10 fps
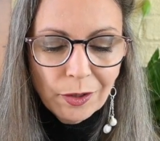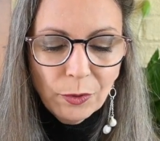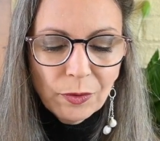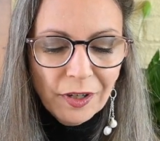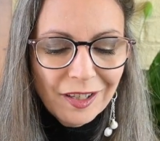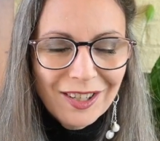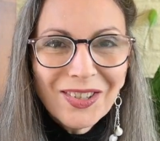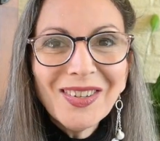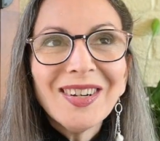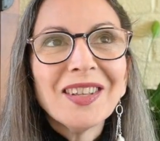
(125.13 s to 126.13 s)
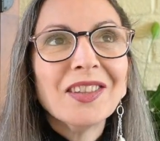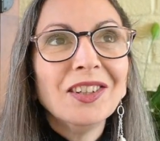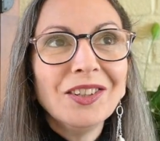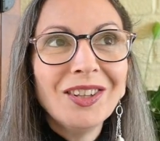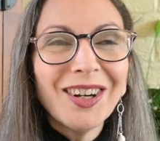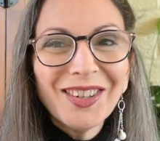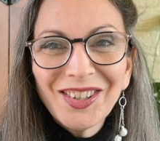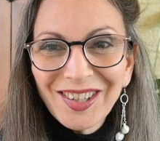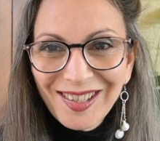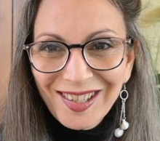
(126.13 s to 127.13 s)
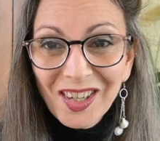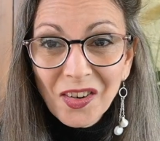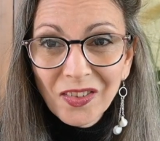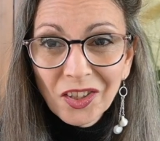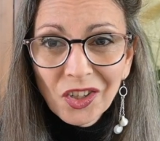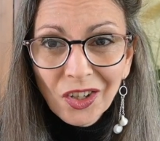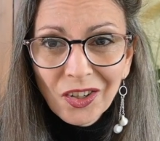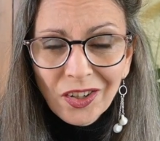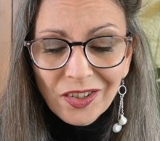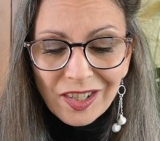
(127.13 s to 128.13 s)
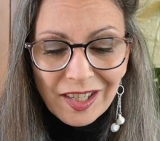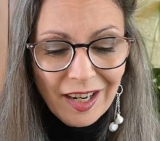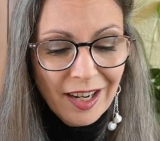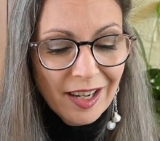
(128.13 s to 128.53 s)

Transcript: we run into the largest of the turtles.